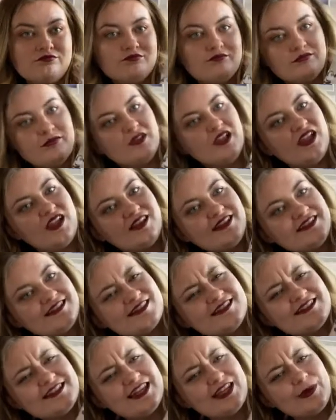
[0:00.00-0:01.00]
Like to
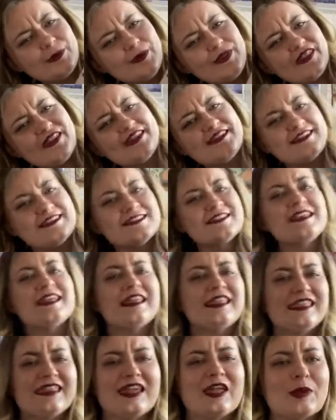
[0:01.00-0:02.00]
stick with the Disney
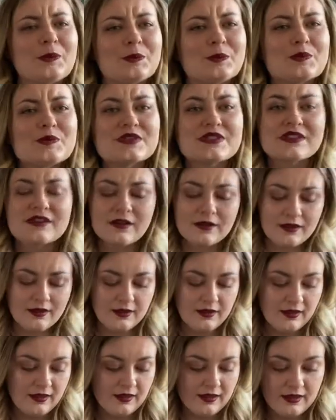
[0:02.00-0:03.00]
themes.
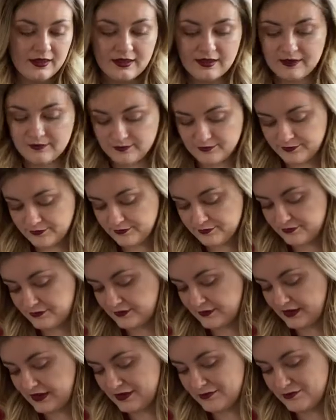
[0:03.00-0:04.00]

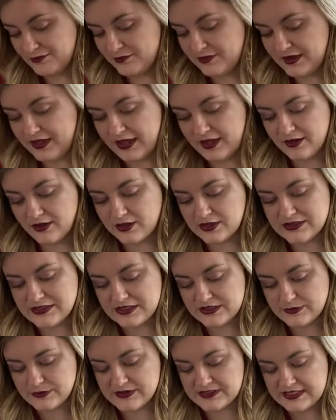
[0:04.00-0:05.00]
Yeah, and because this
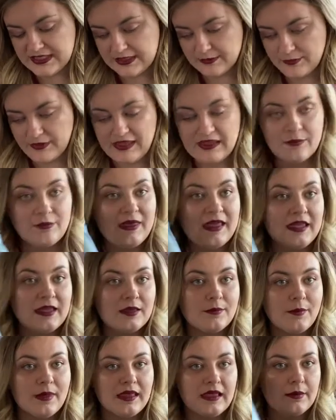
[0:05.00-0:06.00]
one's like make it pink,
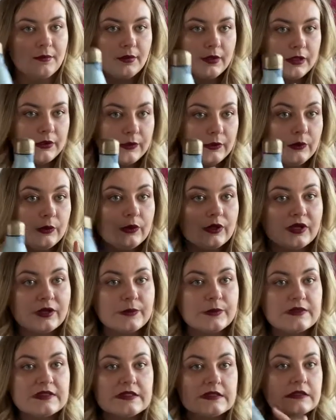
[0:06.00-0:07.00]
make it blue, I was
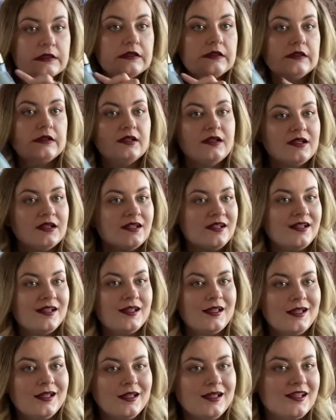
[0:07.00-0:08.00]

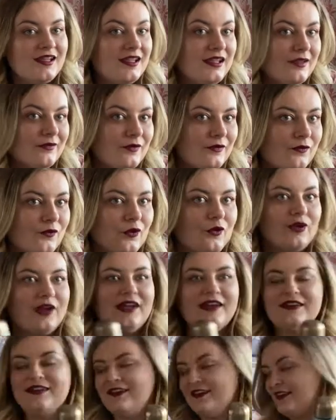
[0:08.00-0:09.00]
living for it. So
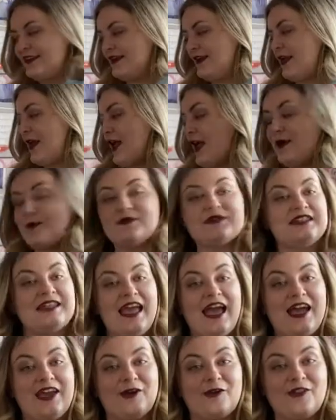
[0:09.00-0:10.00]
yeah,
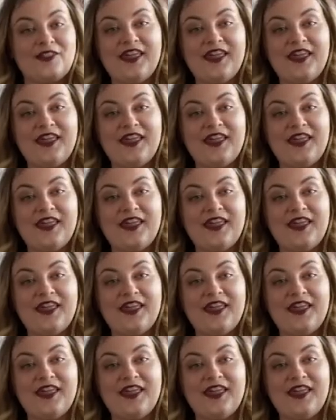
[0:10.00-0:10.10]
I got